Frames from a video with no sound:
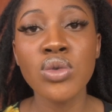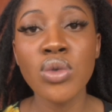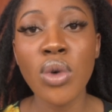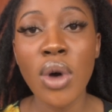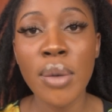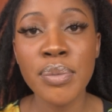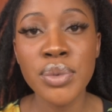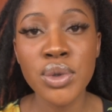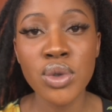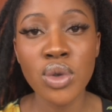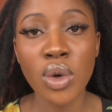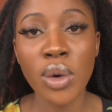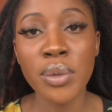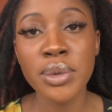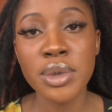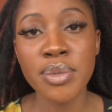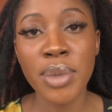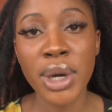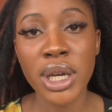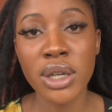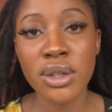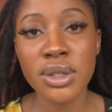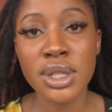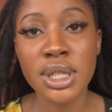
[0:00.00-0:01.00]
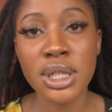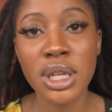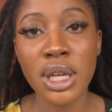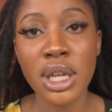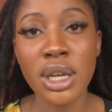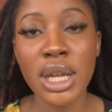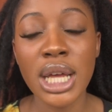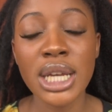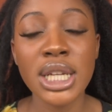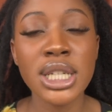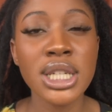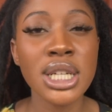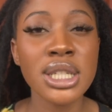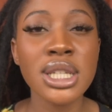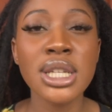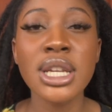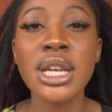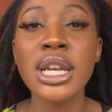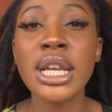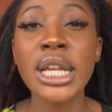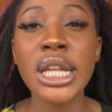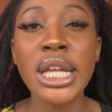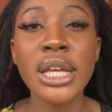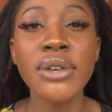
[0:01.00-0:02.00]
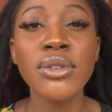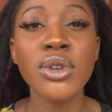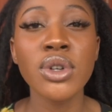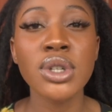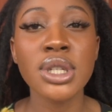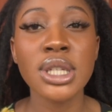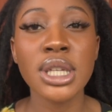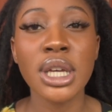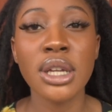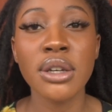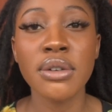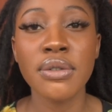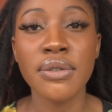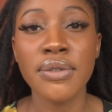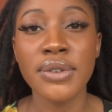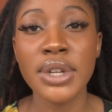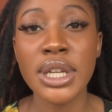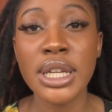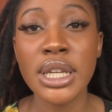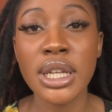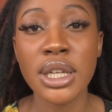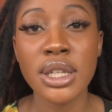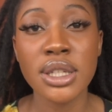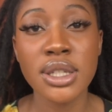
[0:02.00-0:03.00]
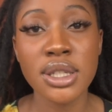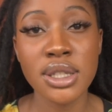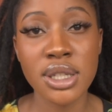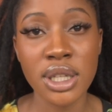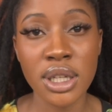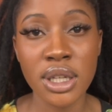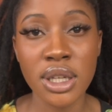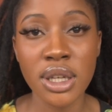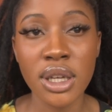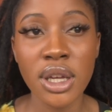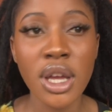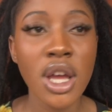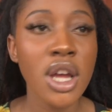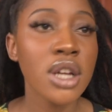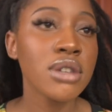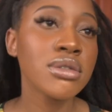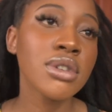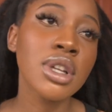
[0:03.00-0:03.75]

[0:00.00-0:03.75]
absorbed by your skin and it doesn't leave your skin feeling sticky.